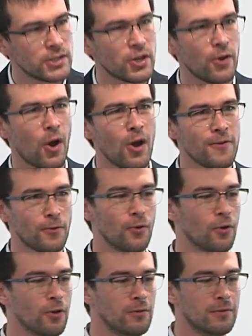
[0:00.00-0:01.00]
So
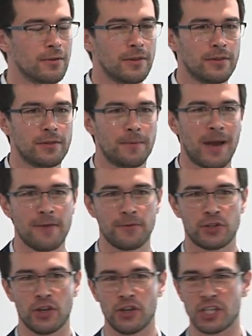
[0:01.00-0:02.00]
overall, the rate of
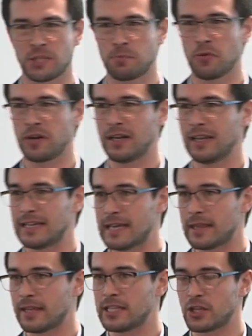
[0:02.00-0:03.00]
return to sport in elite
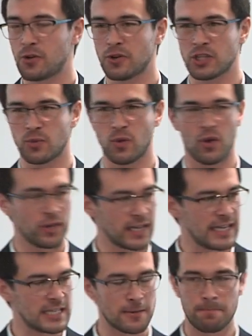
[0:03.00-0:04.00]
athletes across the world
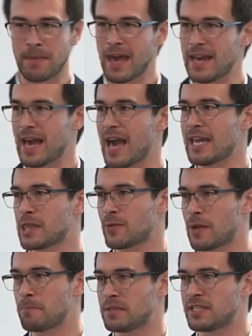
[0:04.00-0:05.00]
is about
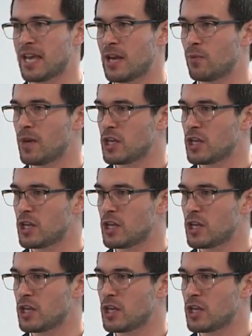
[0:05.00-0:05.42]
83%,